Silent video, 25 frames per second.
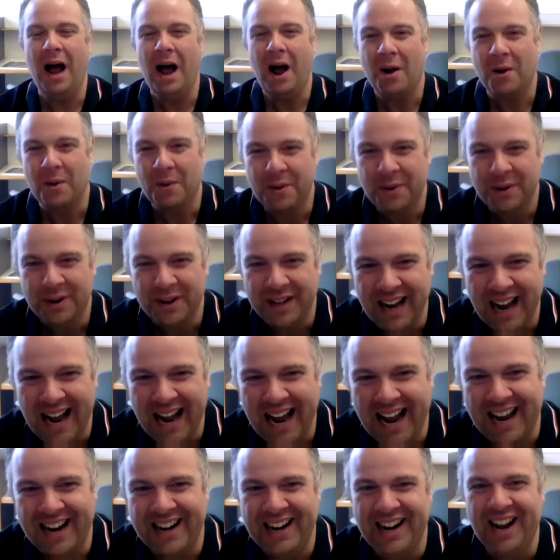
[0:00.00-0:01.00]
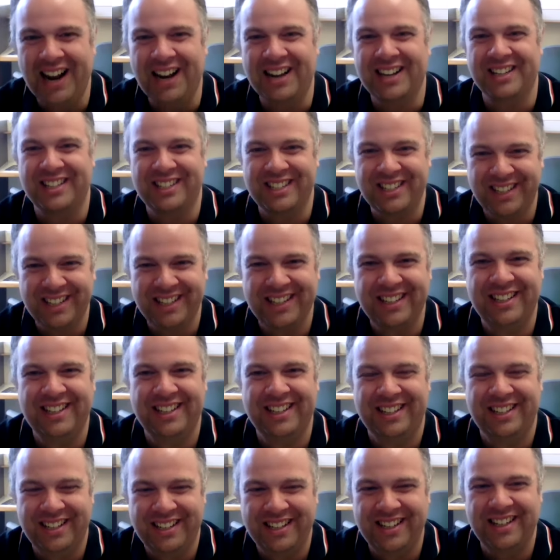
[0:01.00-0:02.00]
wow! Yeah, nice.
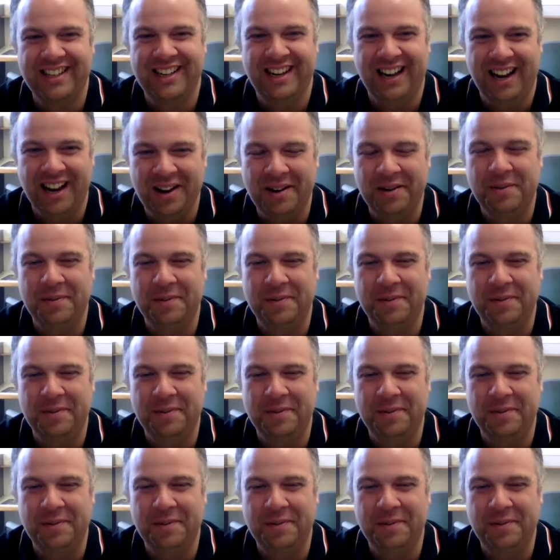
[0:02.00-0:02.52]
So, yeah.